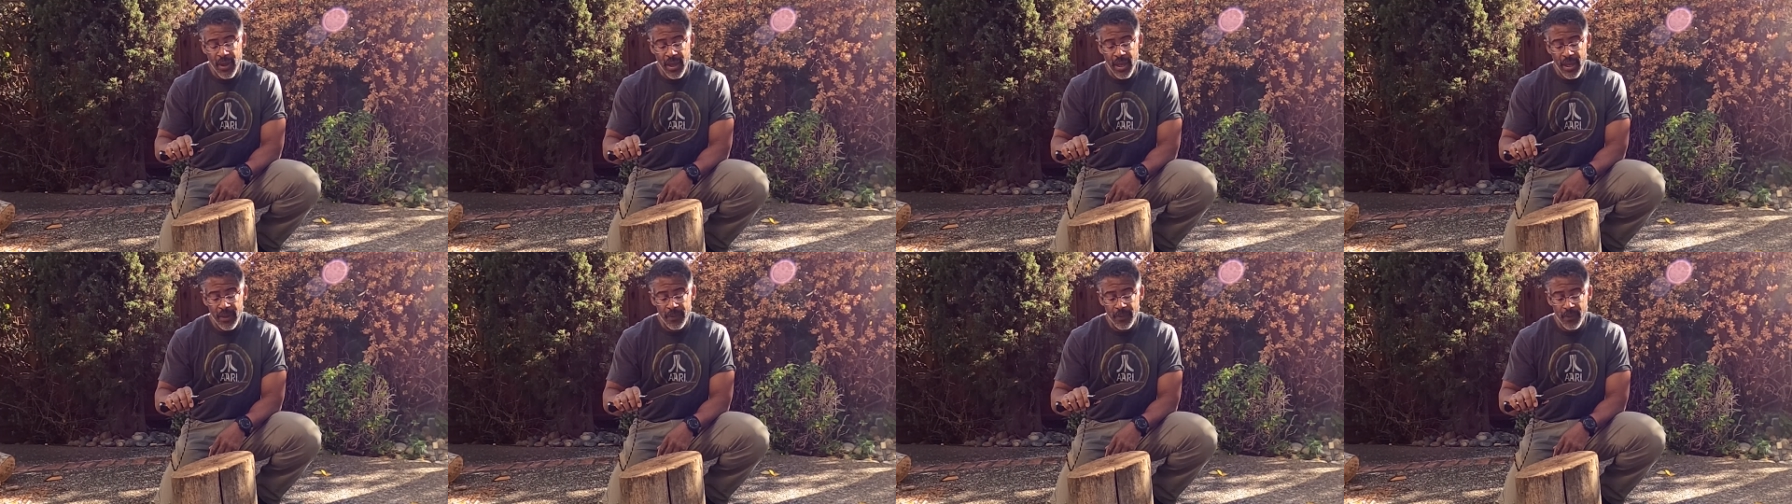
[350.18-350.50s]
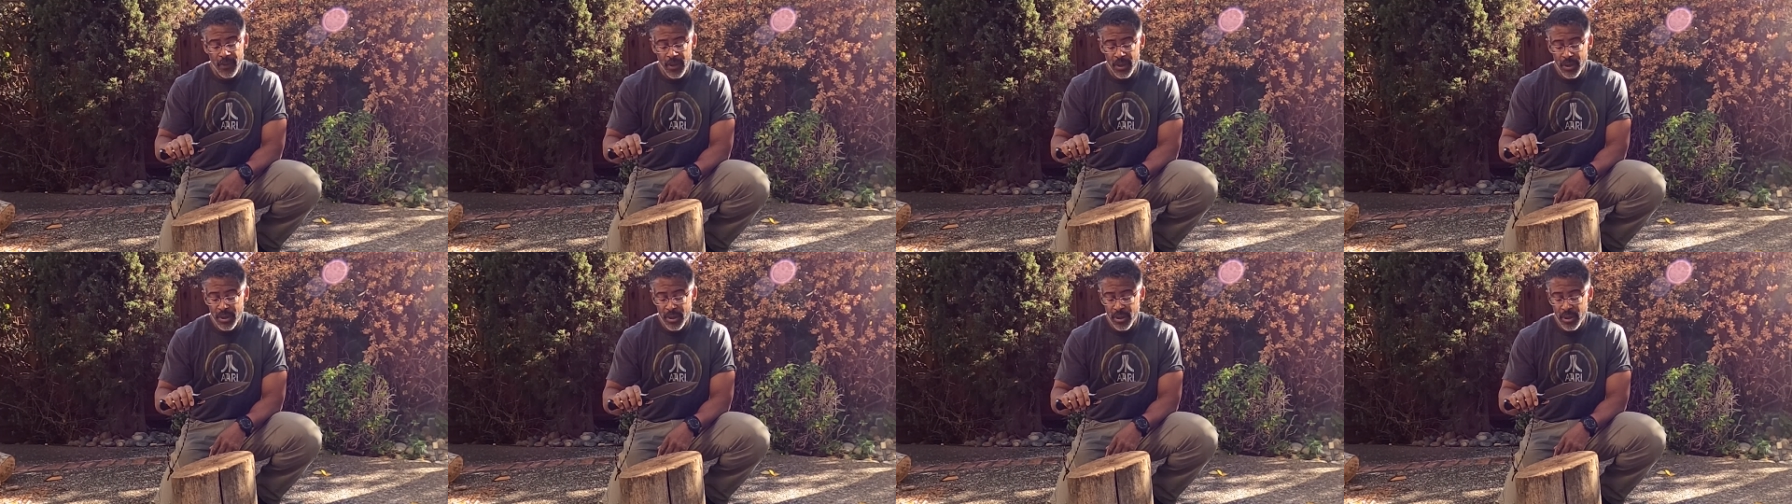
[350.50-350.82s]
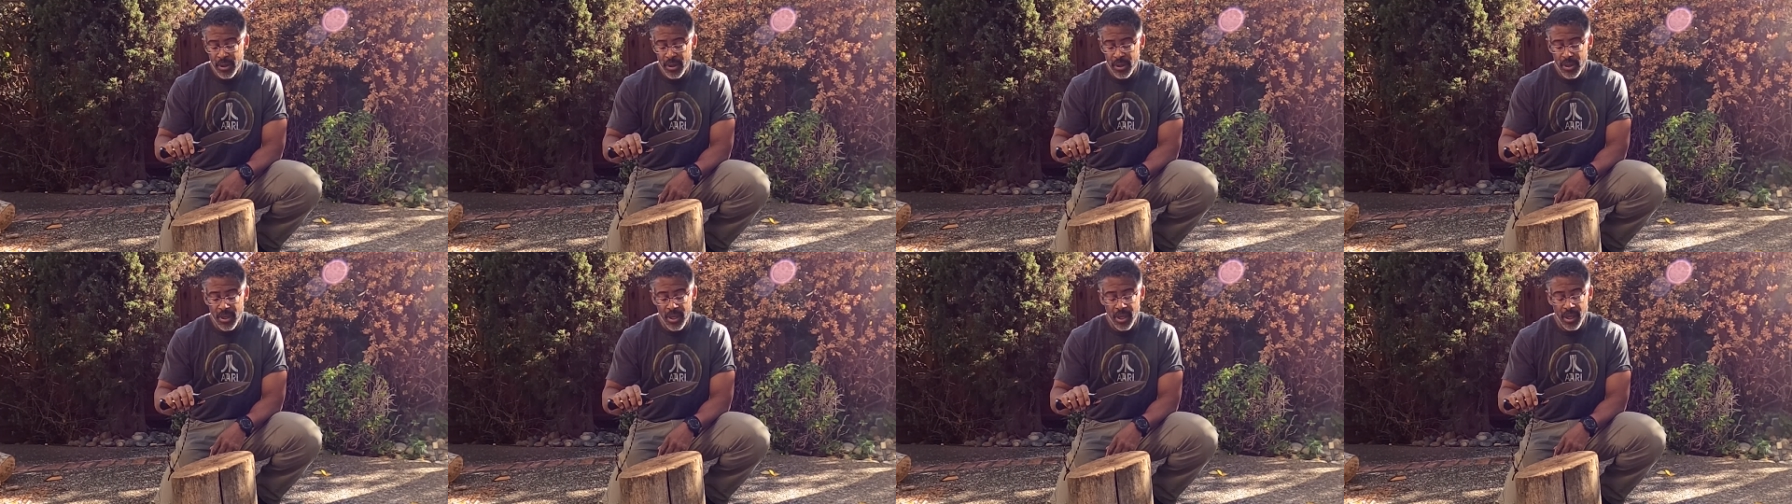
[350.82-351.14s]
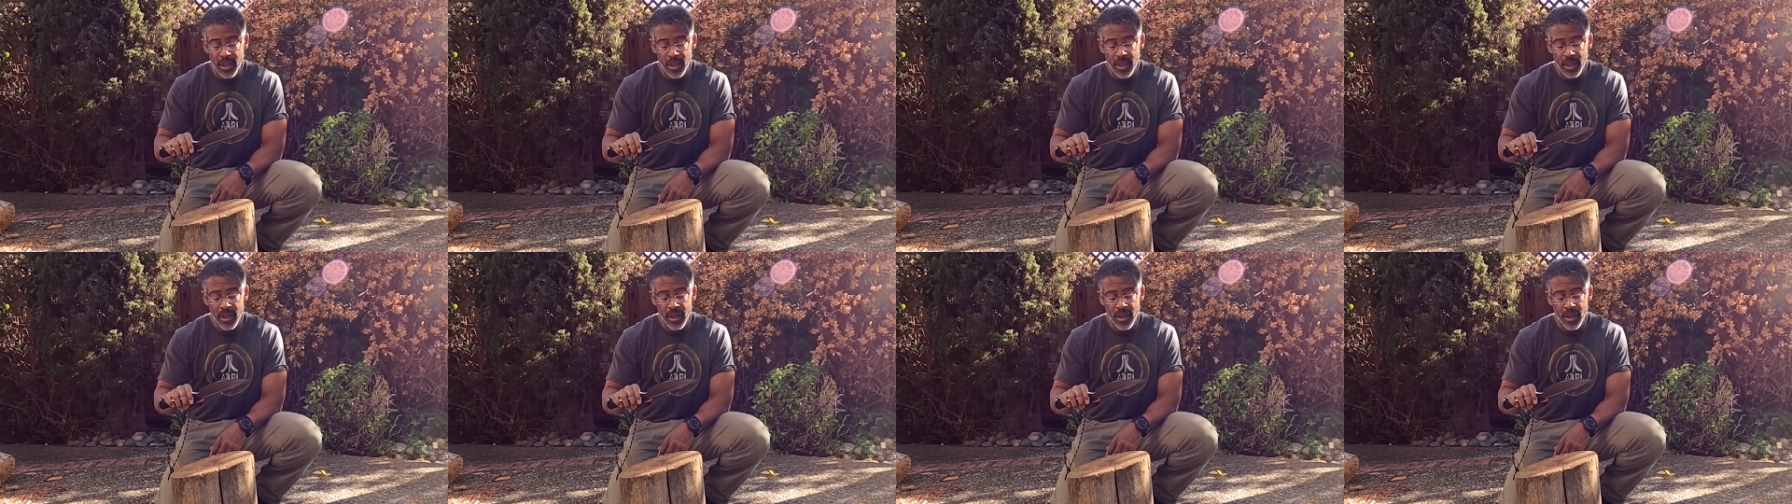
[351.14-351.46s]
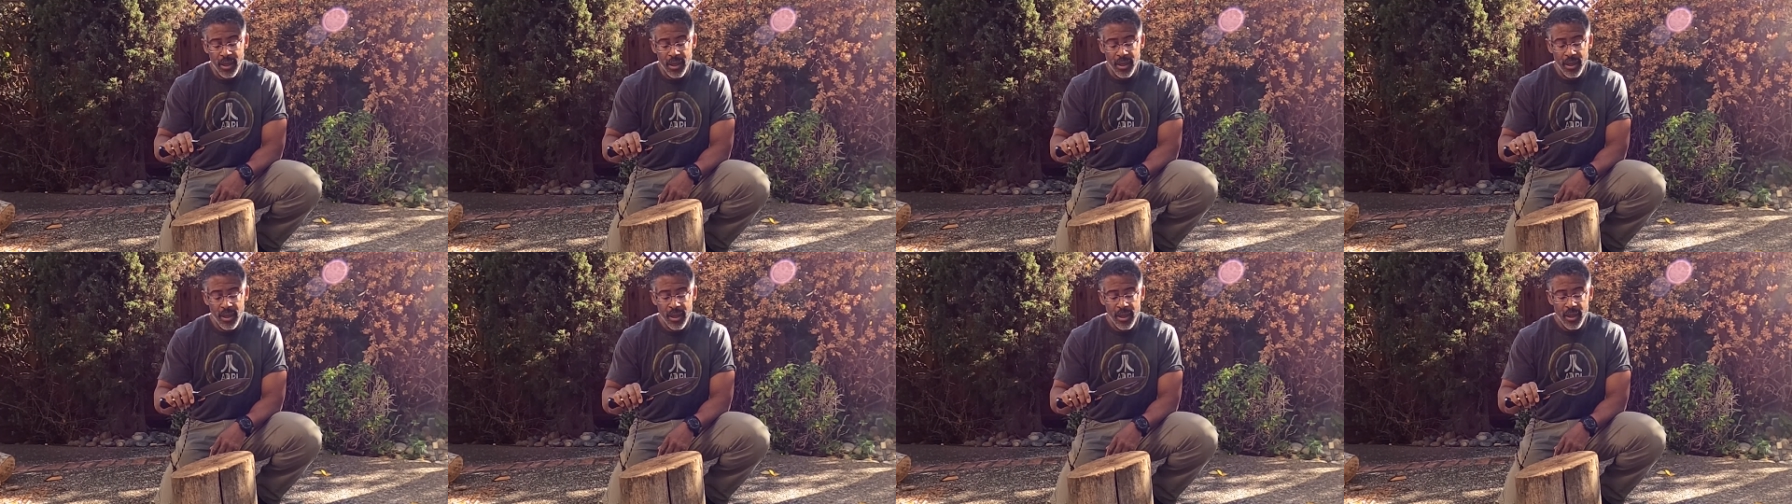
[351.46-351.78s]
that this is
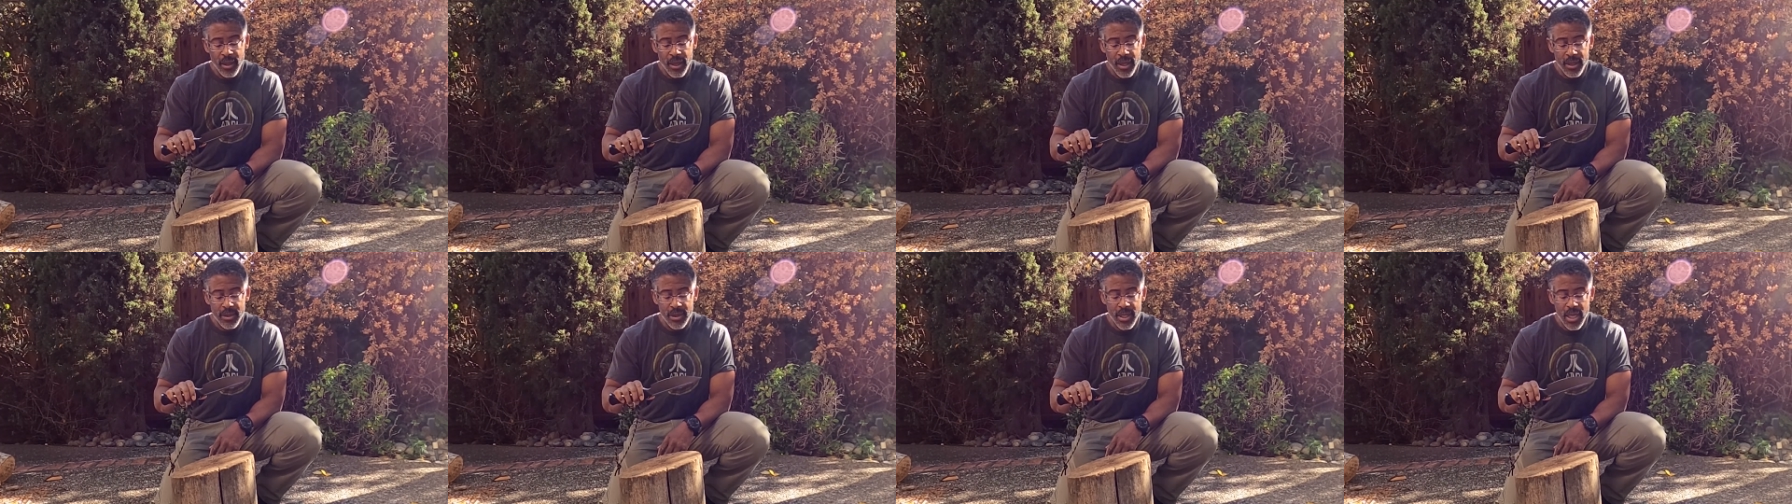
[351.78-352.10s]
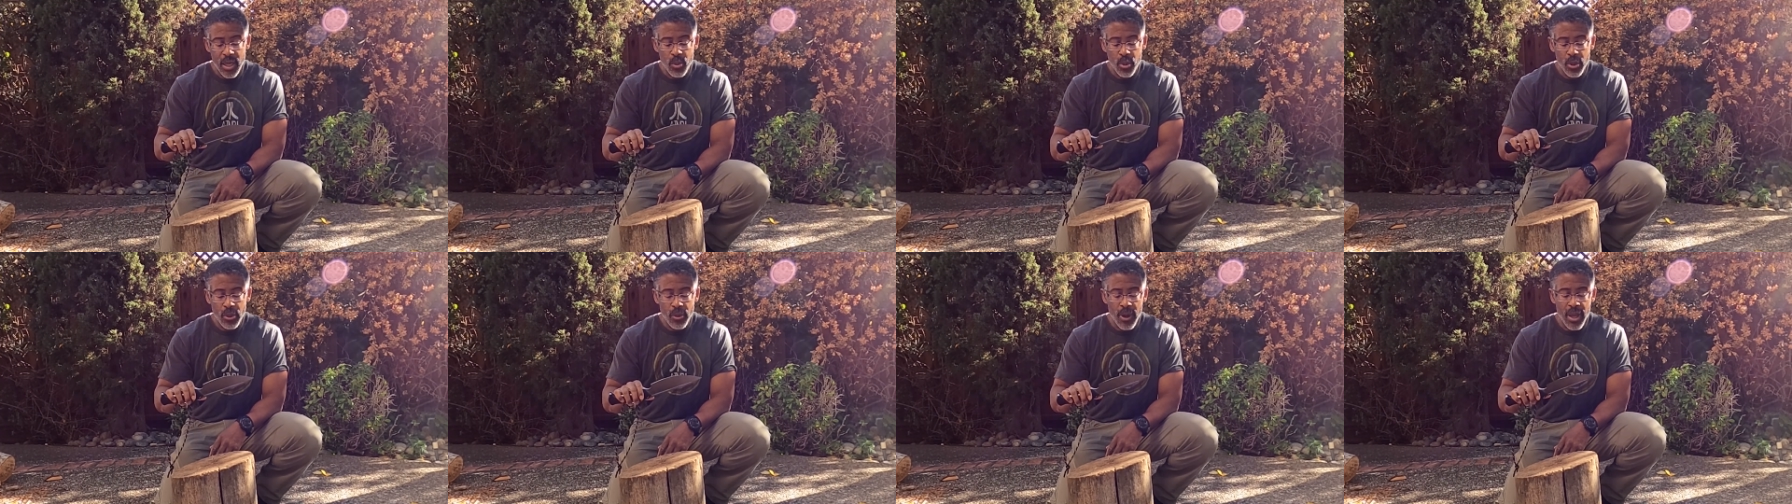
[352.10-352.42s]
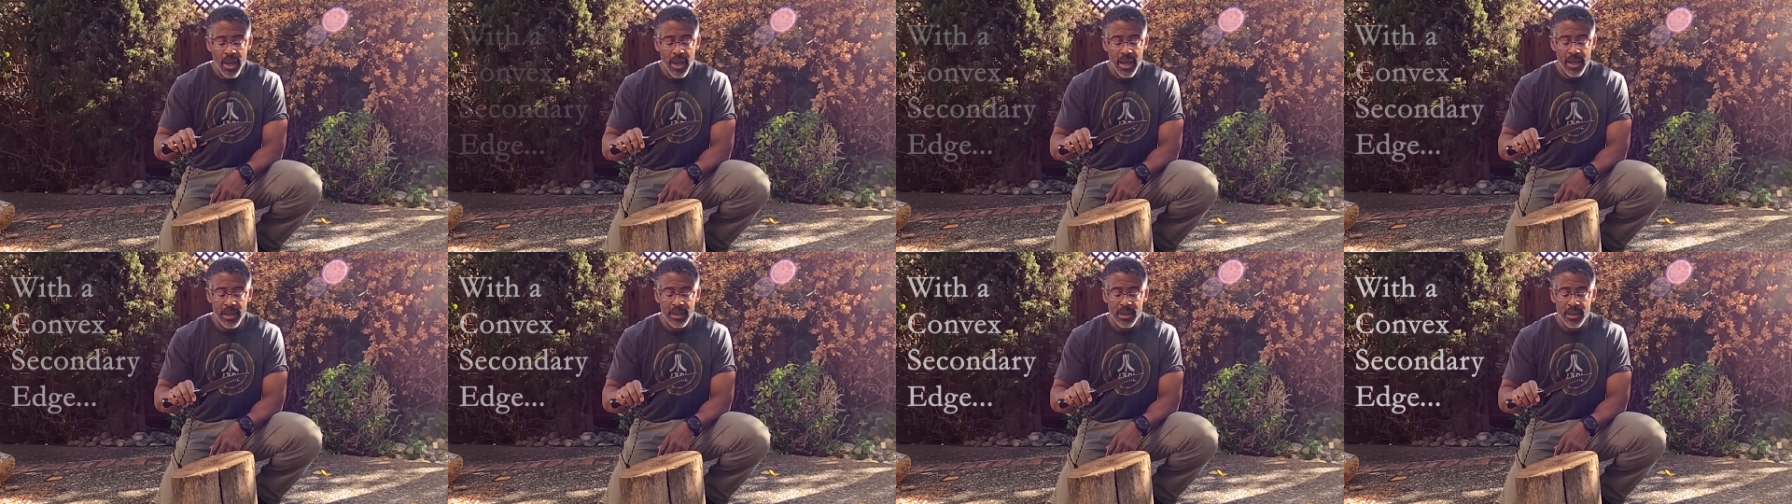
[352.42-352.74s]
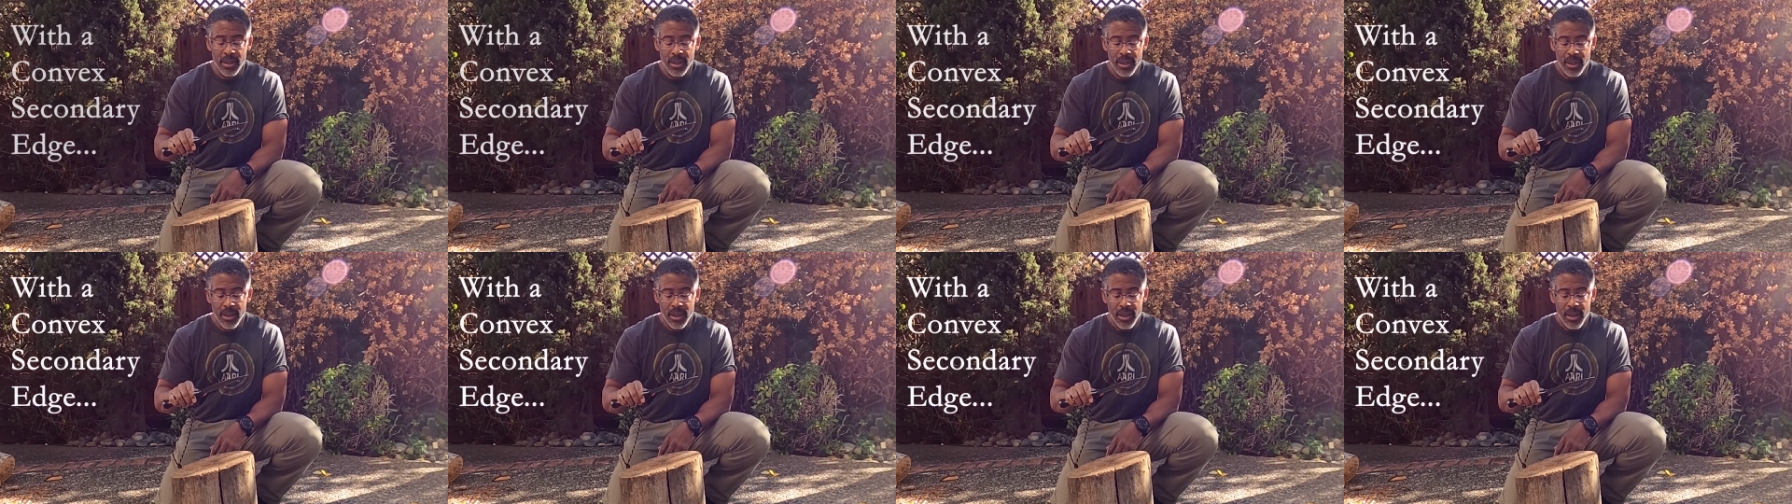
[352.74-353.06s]
a saber grind,